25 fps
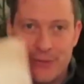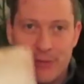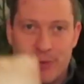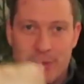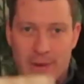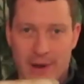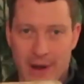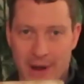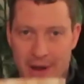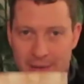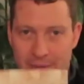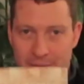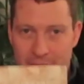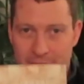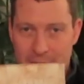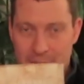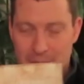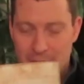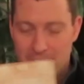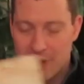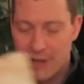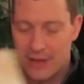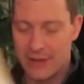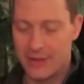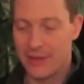for every
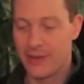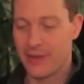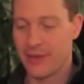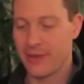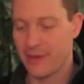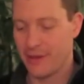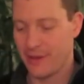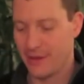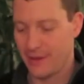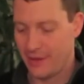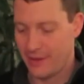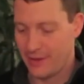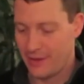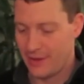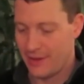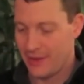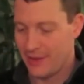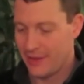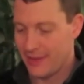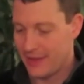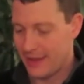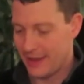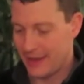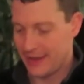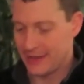month
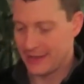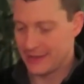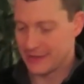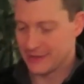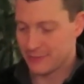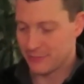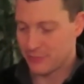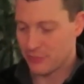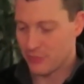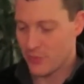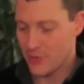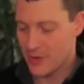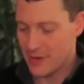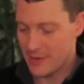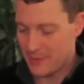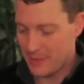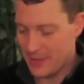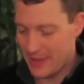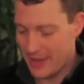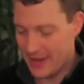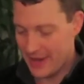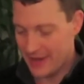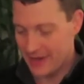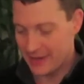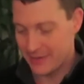that is
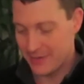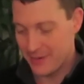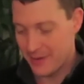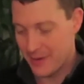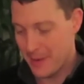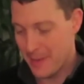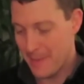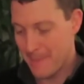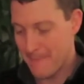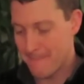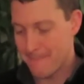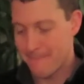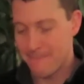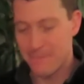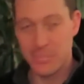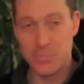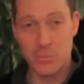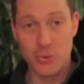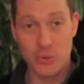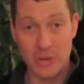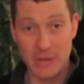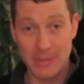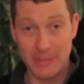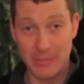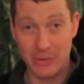prepaid,
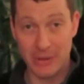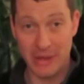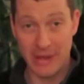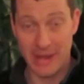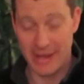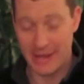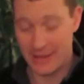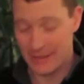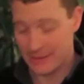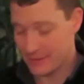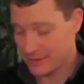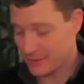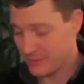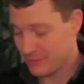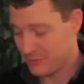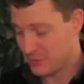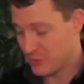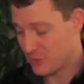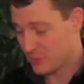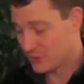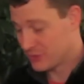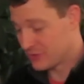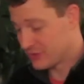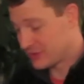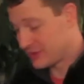pre-planned
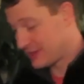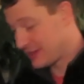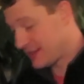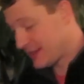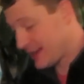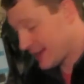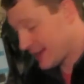mostly,